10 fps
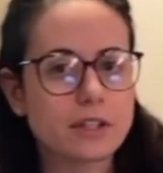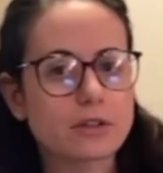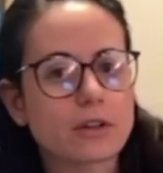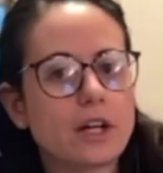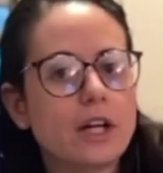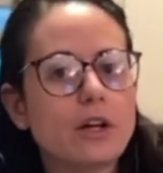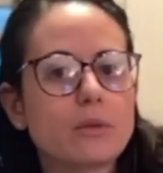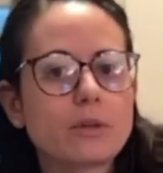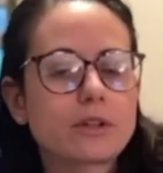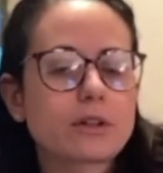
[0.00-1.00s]
or
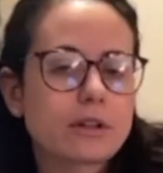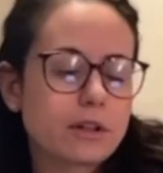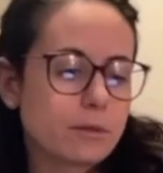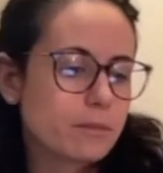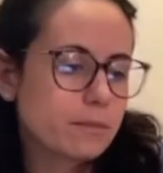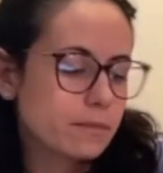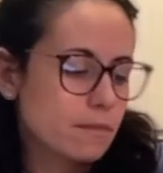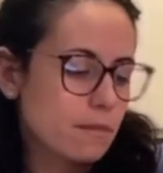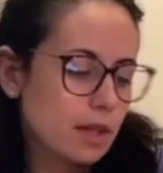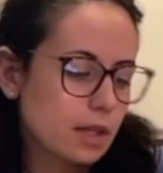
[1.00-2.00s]
when you're
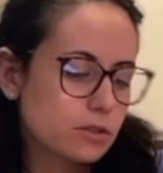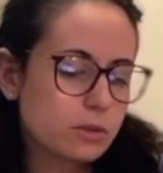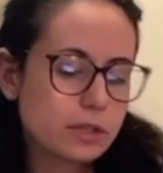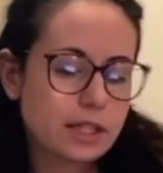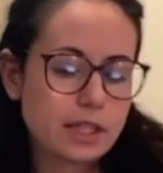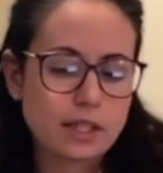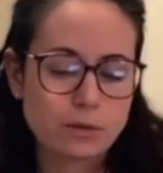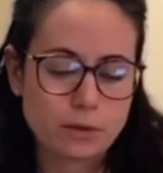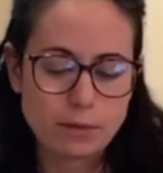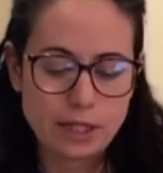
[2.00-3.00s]
doing anything
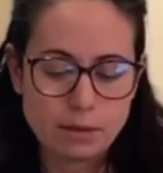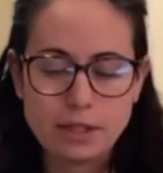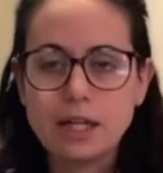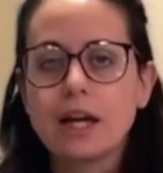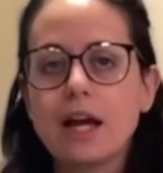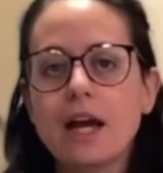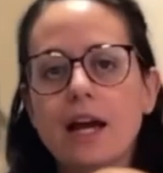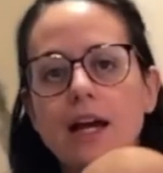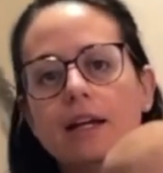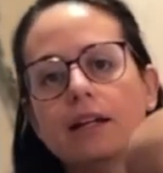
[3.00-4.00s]
with baby,
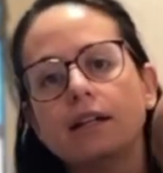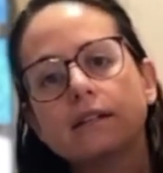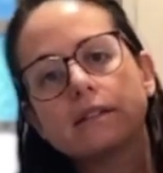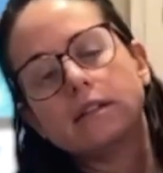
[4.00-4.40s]
and